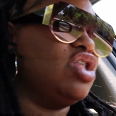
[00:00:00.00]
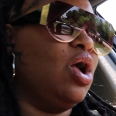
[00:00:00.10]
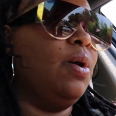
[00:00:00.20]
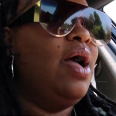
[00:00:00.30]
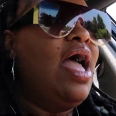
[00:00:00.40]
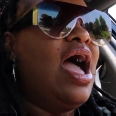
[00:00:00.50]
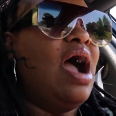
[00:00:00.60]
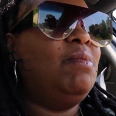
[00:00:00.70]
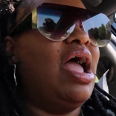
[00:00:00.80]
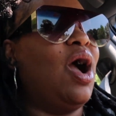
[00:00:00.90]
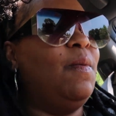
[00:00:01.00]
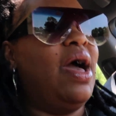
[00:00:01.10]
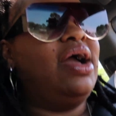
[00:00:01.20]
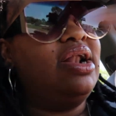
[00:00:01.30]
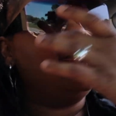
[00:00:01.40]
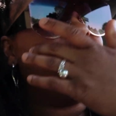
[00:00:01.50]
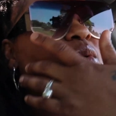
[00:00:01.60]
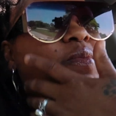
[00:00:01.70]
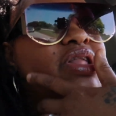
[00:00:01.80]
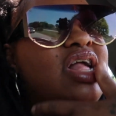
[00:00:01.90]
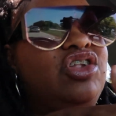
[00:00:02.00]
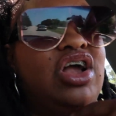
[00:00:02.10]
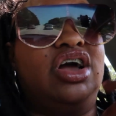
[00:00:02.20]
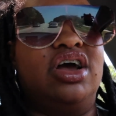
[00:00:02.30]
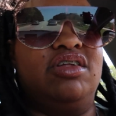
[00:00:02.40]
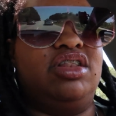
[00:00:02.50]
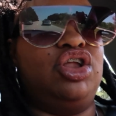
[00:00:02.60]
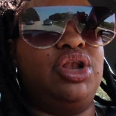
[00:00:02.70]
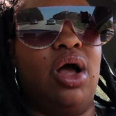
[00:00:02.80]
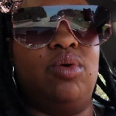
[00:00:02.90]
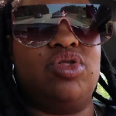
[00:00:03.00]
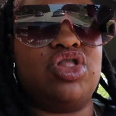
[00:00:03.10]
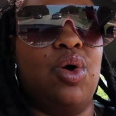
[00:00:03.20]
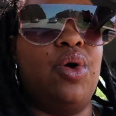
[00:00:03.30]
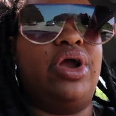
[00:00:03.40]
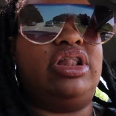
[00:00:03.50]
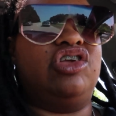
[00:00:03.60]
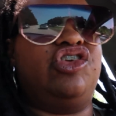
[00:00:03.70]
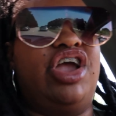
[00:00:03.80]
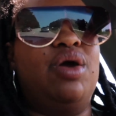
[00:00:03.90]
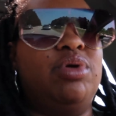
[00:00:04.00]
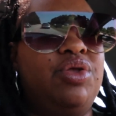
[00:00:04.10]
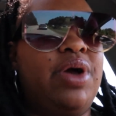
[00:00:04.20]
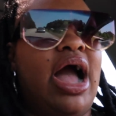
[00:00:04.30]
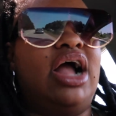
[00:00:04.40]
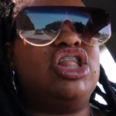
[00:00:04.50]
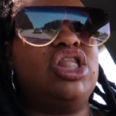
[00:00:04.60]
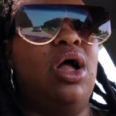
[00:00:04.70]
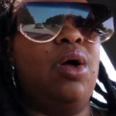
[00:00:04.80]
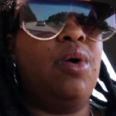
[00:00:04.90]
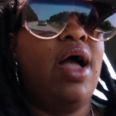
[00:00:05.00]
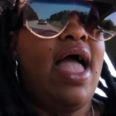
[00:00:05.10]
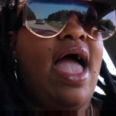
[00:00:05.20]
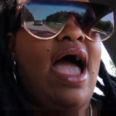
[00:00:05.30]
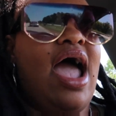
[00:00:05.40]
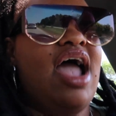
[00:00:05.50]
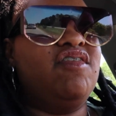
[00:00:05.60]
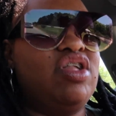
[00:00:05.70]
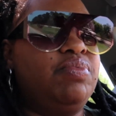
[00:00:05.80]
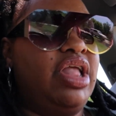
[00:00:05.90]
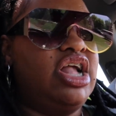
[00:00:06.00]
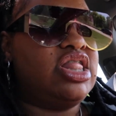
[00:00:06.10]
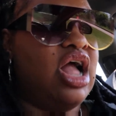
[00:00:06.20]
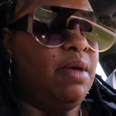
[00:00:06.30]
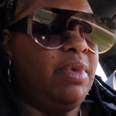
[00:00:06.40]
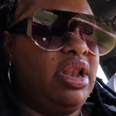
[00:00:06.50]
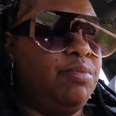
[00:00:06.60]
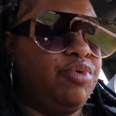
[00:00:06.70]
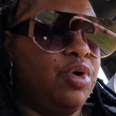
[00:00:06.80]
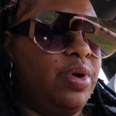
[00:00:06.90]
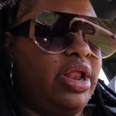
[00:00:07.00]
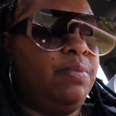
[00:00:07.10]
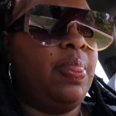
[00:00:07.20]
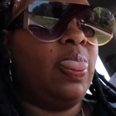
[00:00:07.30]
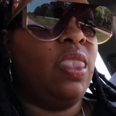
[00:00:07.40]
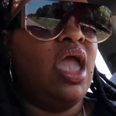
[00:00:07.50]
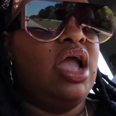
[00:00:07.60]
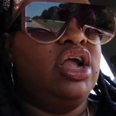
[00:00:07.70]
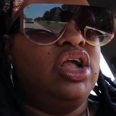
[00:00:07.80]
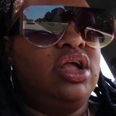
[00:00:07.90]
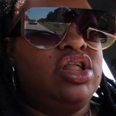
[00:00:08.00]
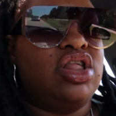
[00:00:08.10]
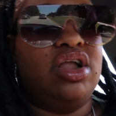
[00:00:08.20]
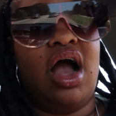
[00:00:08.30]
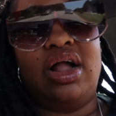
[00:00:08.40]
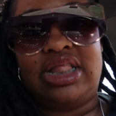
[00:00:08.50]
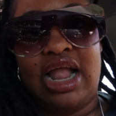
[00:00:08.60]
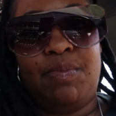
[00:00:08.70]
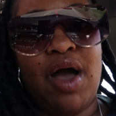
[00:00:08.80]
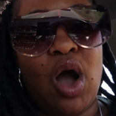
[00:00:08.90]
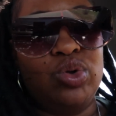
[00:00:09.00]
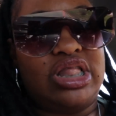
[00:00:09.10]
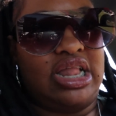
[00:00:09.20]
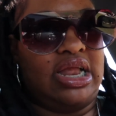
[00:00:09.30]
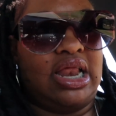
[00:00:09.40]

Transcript: So I'm like, oh my goodness, that would be such a good, you know, story to share with you guys. So I have some things coming and brewing. So y'all stay posted